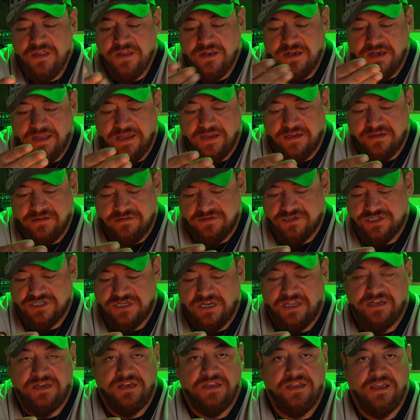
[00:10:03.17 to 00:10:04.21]
like
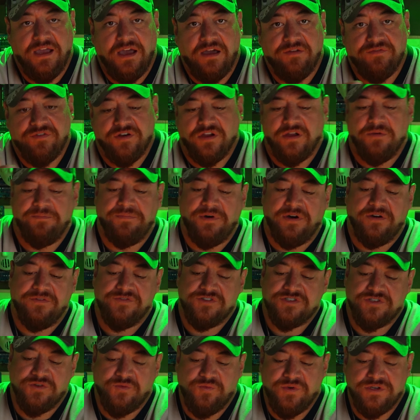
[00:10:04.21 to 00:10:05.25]
slightly hovering above,
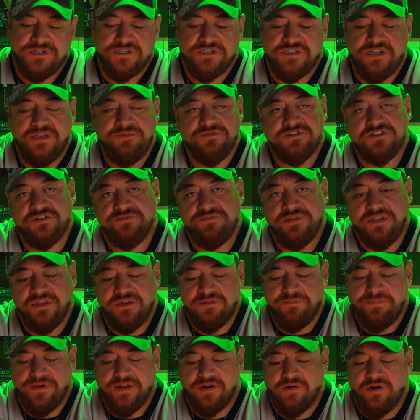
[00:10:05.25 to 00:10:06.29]
so which seems to be
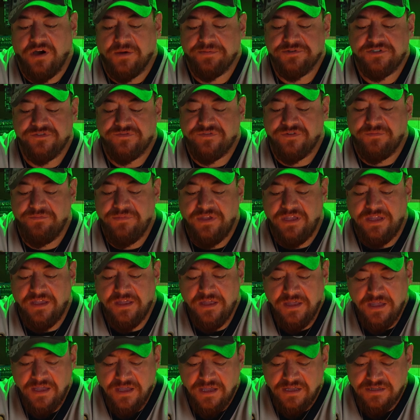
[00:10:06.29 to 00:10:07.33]
the better option for me.
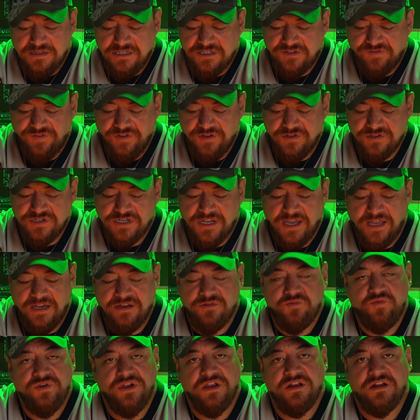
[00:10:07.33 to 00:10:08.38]
This feels kind
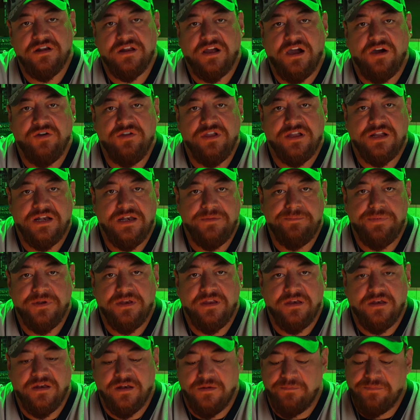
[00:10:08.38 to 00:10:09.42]
of weird how you clip it
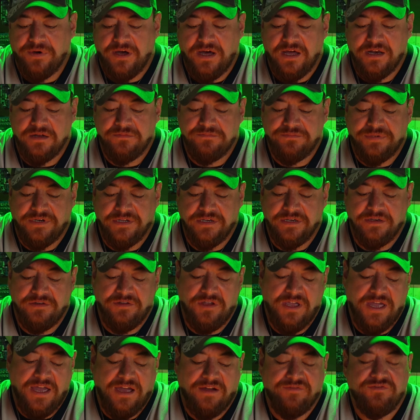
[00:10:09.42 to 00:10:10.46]
in the bottom, but
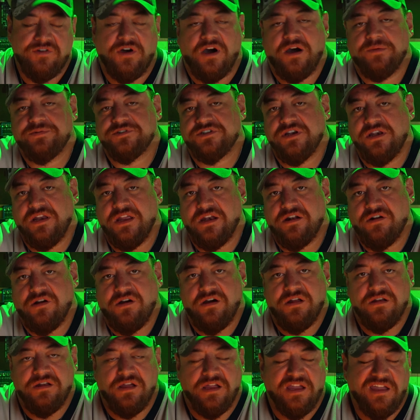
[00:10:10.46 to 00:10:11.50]
you have the option later
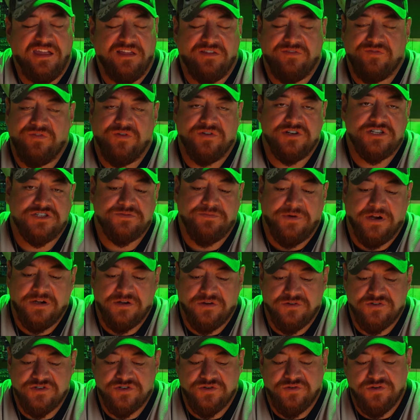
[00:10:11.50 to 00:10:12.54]
on, I guess, for the smart
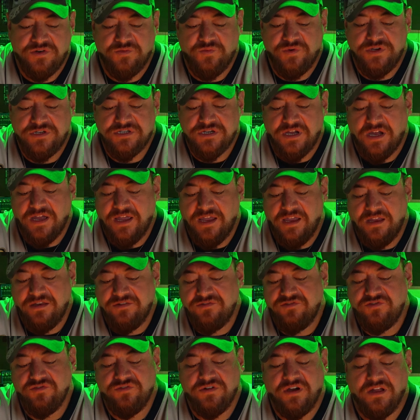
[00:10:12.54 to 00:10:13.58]
controller, which I
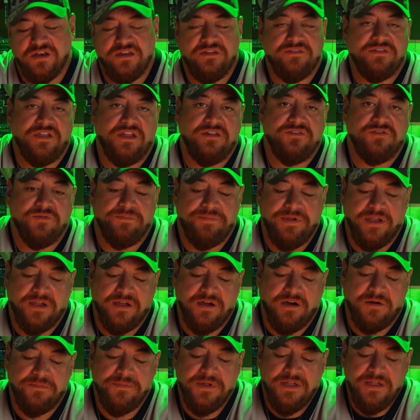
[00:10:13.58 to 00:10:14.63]
do not intend to pick
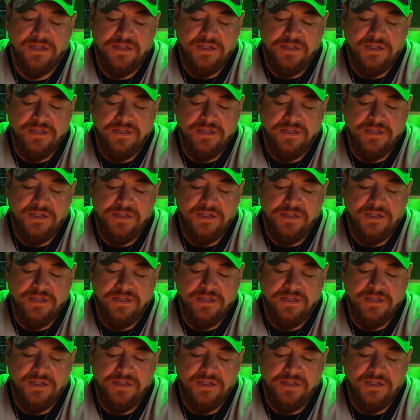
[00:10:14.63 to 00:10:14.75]
up.